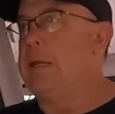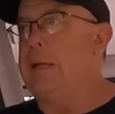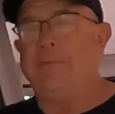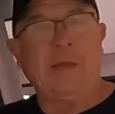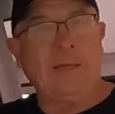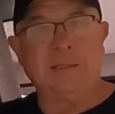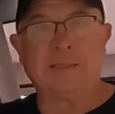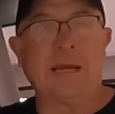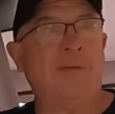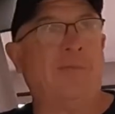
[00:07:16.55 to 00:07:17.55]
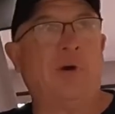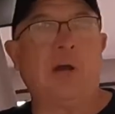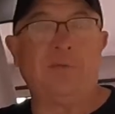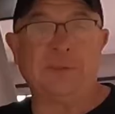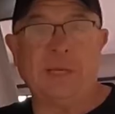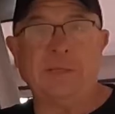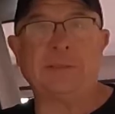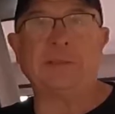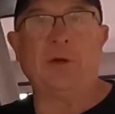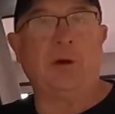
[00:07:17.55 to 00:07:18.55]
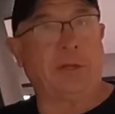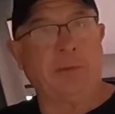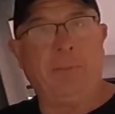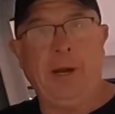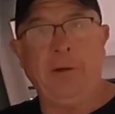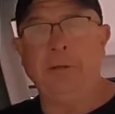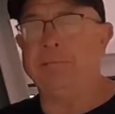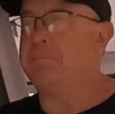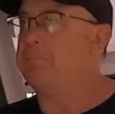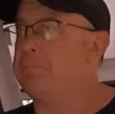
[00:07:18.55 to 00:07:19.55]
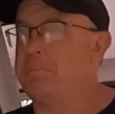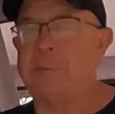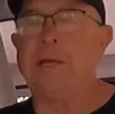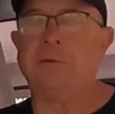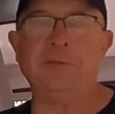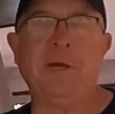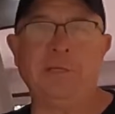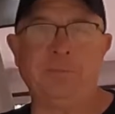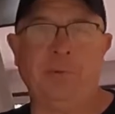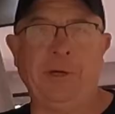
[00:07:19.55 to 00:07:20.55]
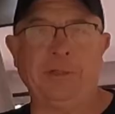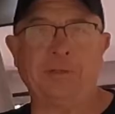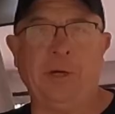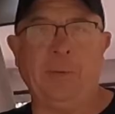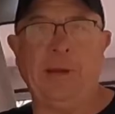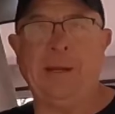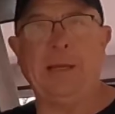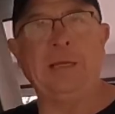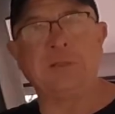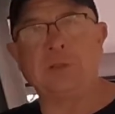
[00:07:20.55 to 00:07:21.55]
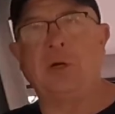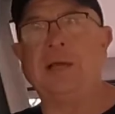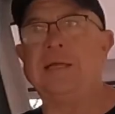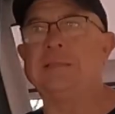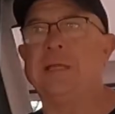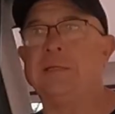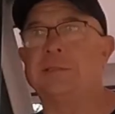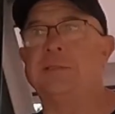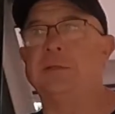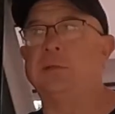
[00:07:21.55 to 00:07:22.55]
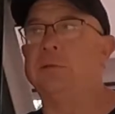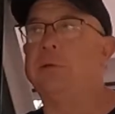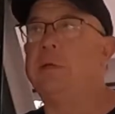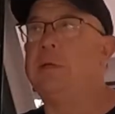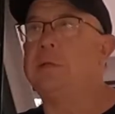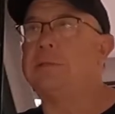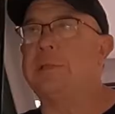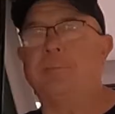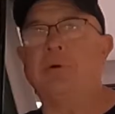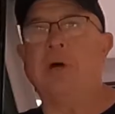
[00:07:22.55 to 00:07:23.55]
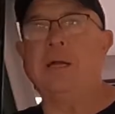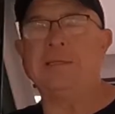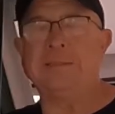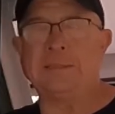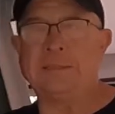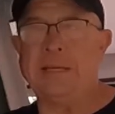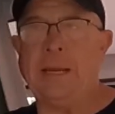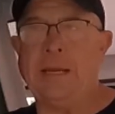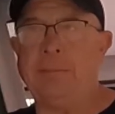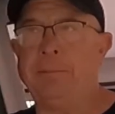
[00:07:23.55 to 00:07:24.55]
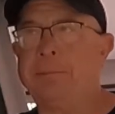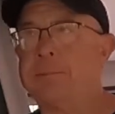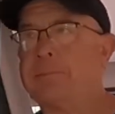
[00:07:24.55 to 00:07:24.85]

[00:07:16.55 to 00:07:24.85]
If they can save 5 cents on a component, they'll change brands straight away, as long as it still supplies the same